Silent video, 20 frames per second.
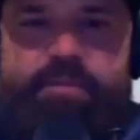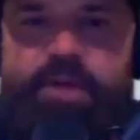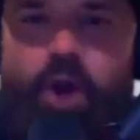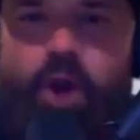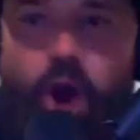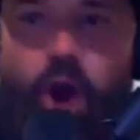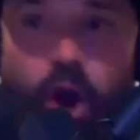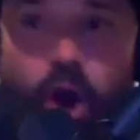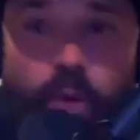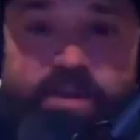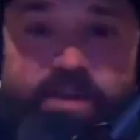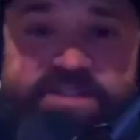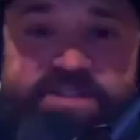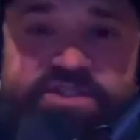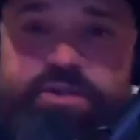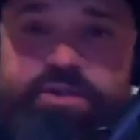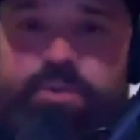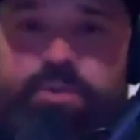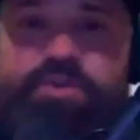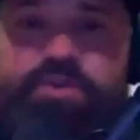They're always
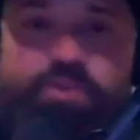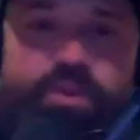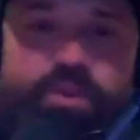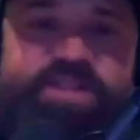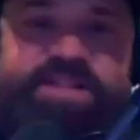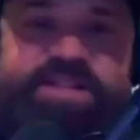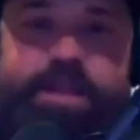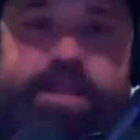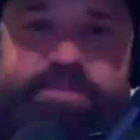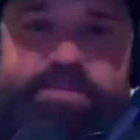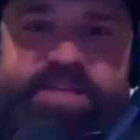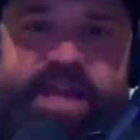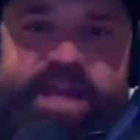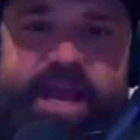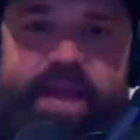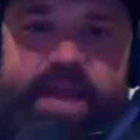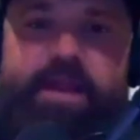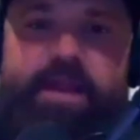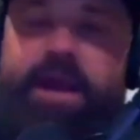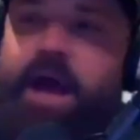2 or 3 steps
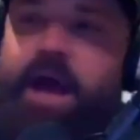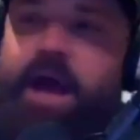ahead.